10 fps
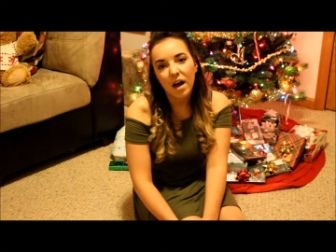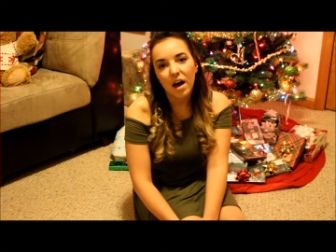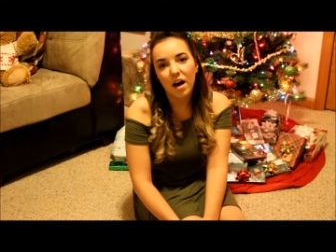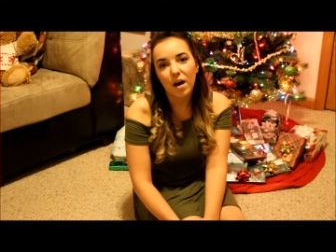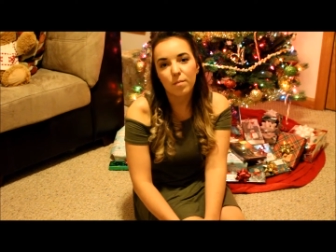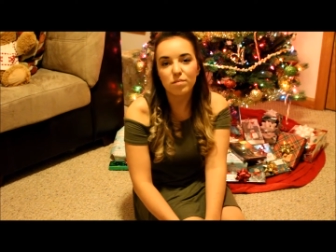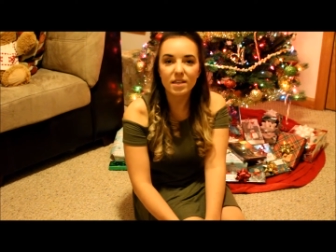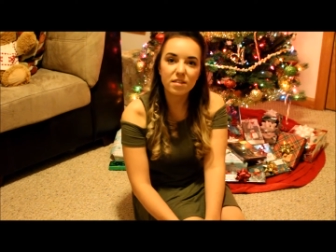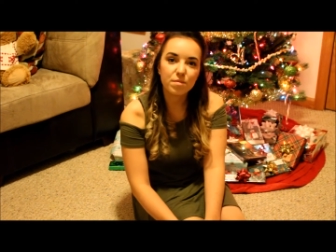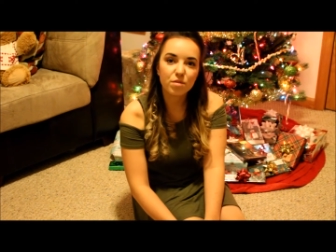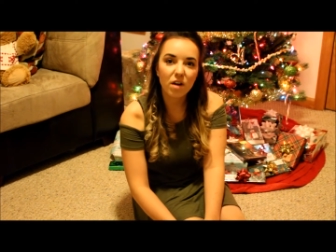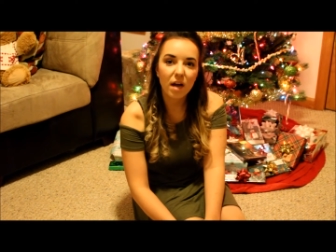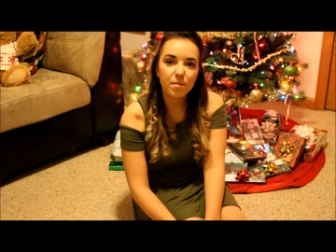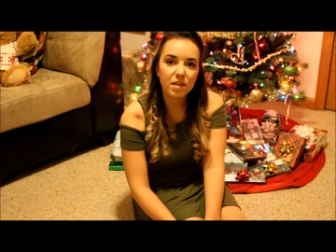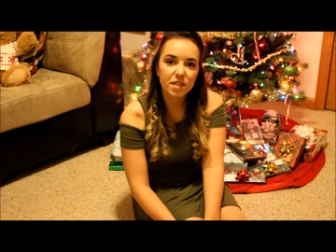Um, please
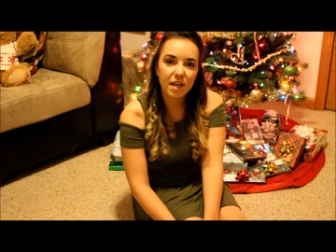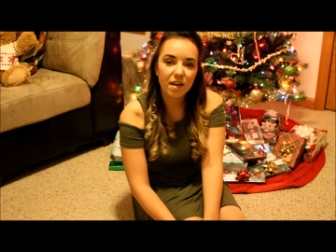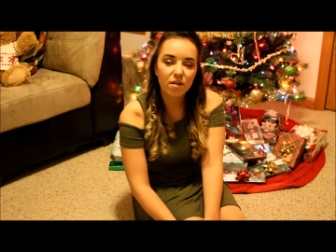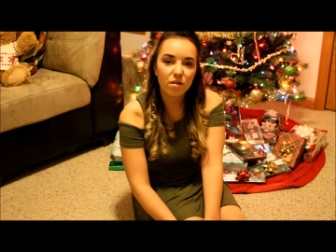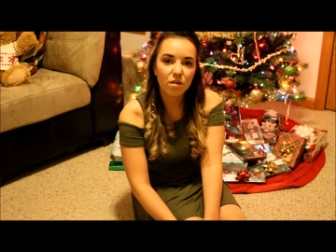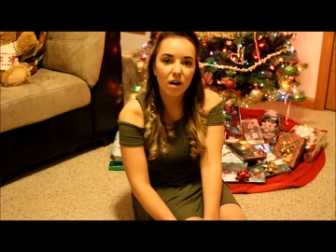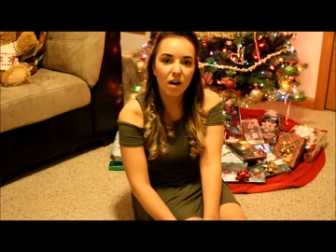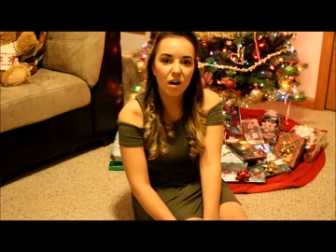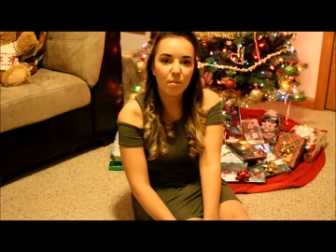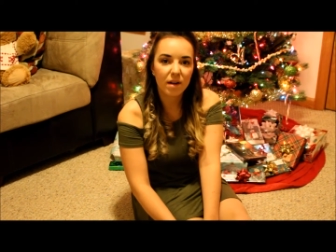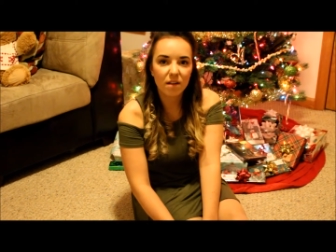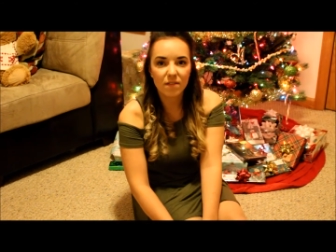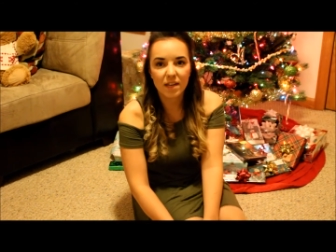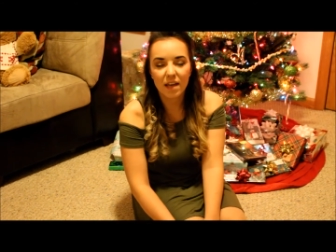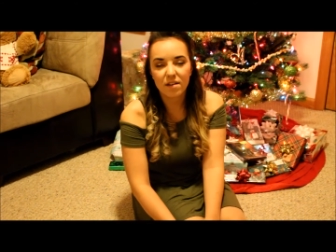subscribe to the channel. Um, I'd love
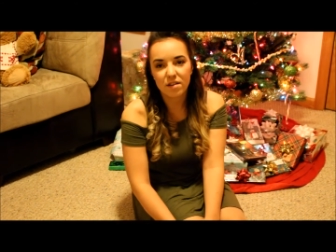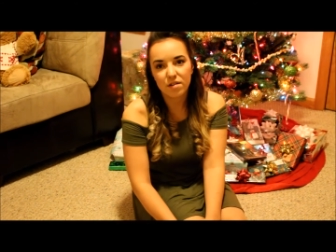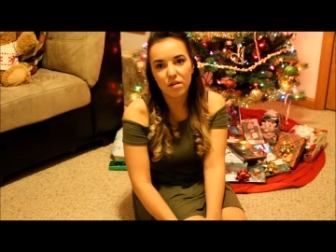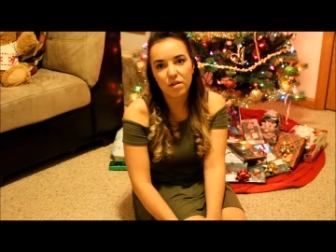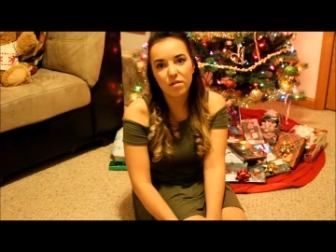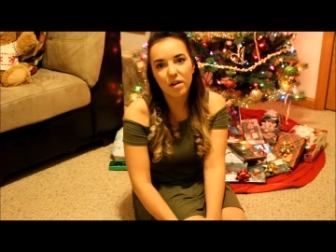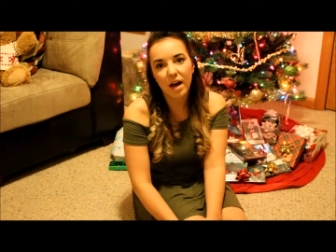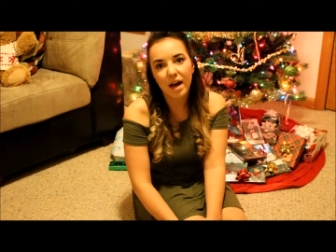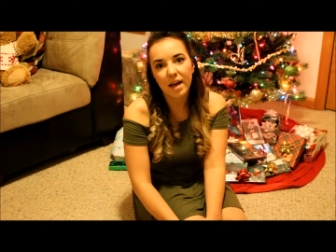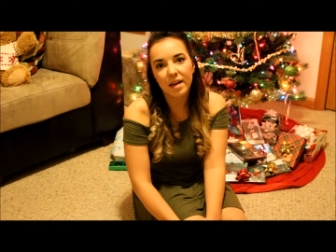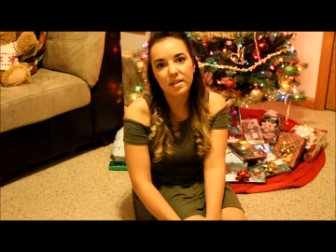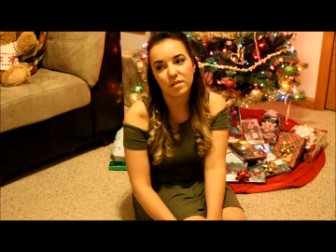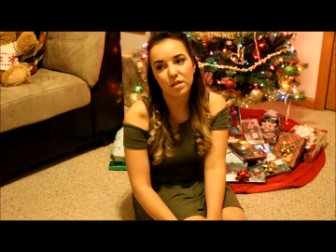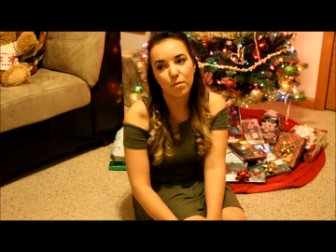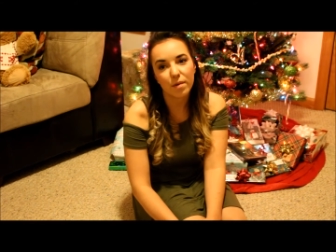to get to know you guys.
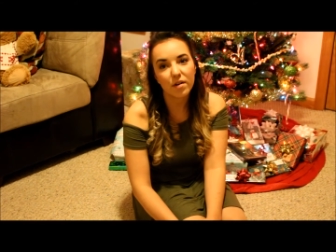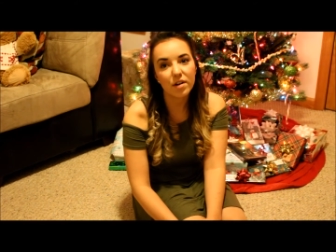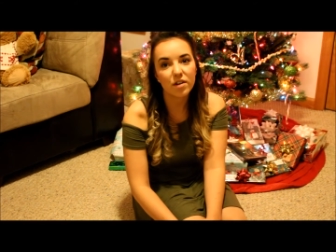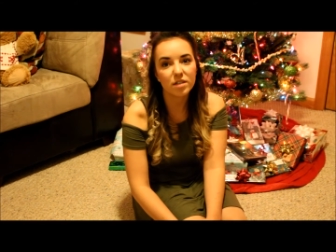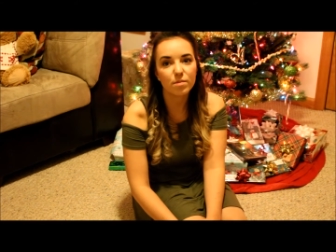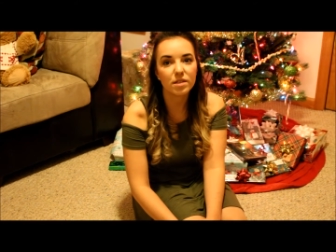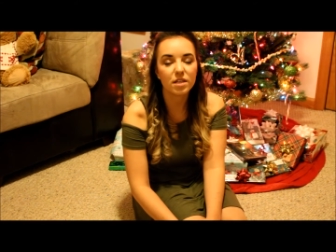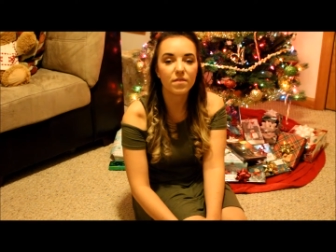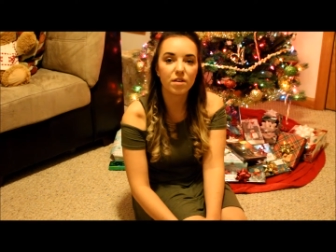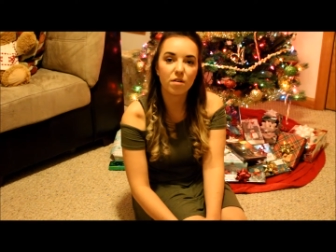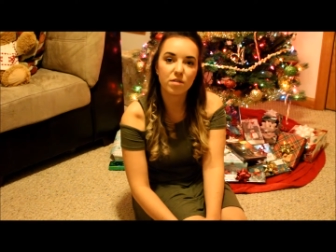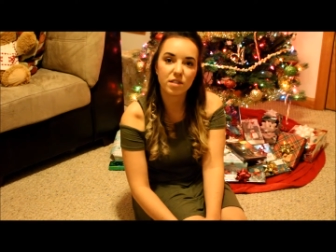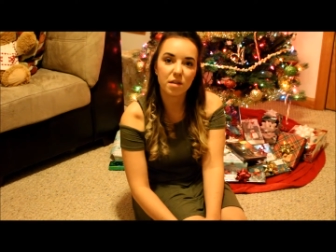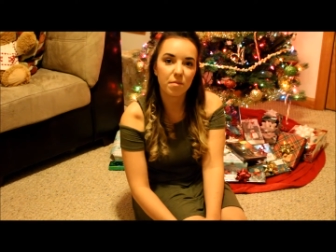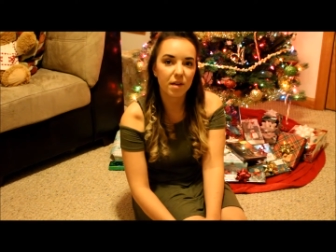So Merry Christmas if you don't
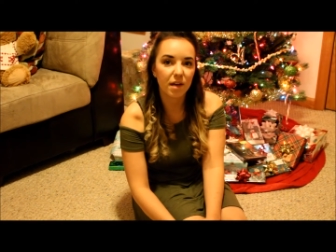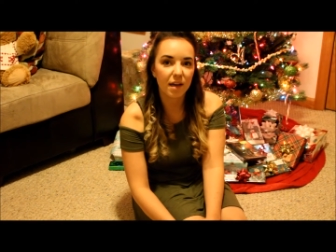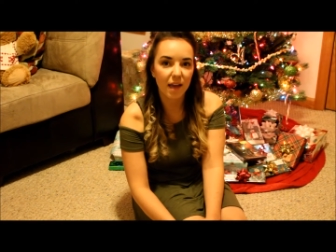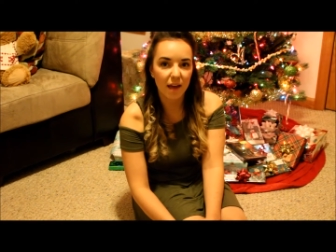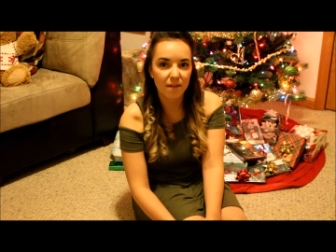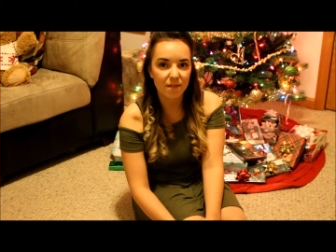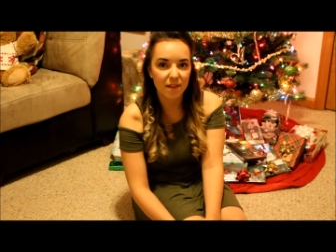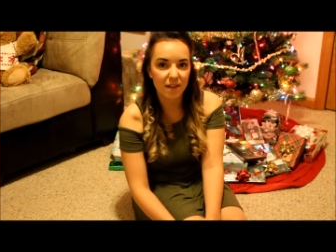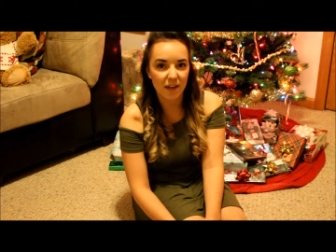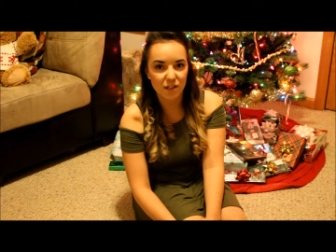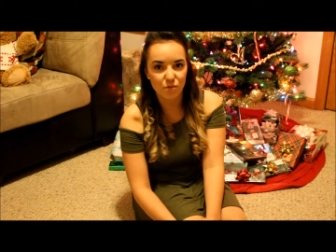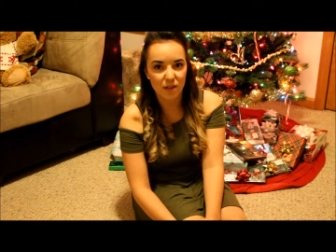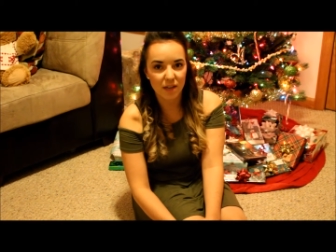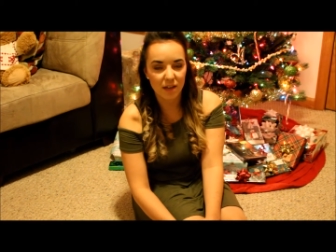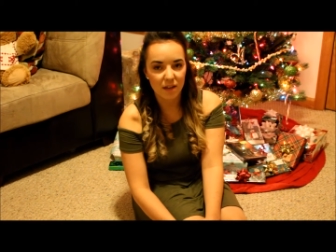see me again in the next
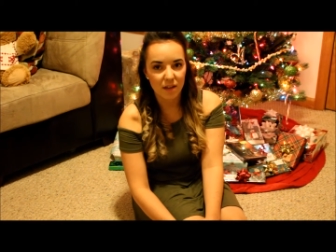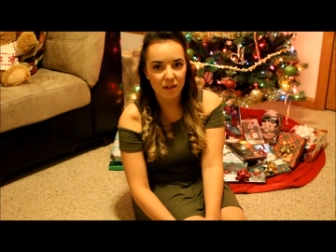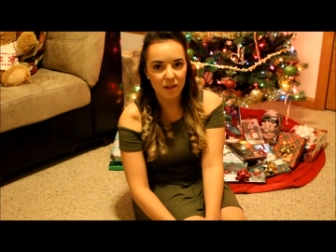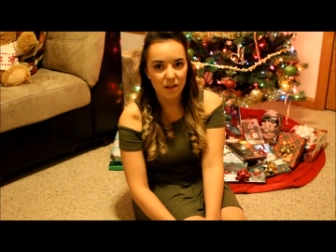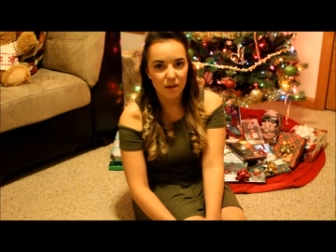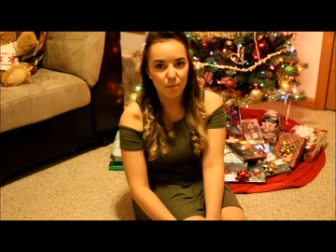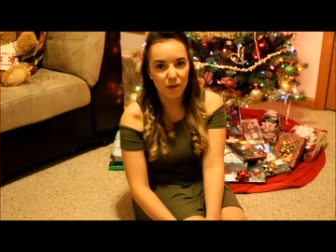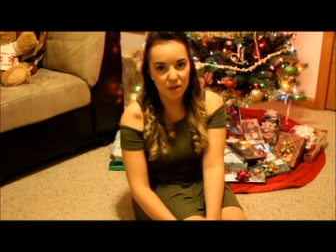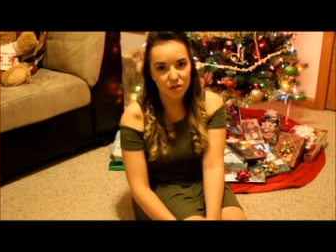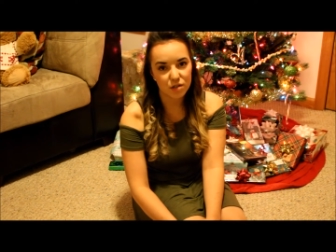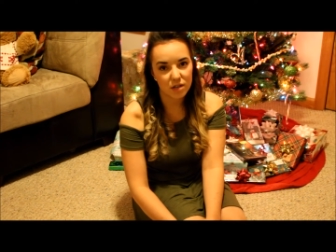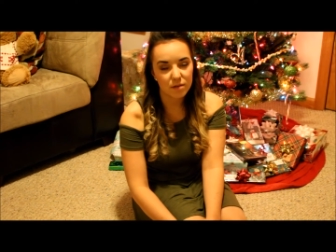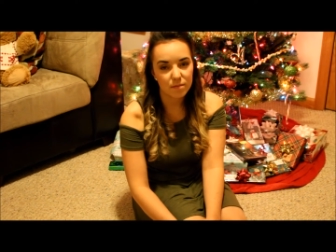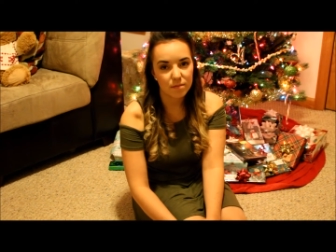week but you should.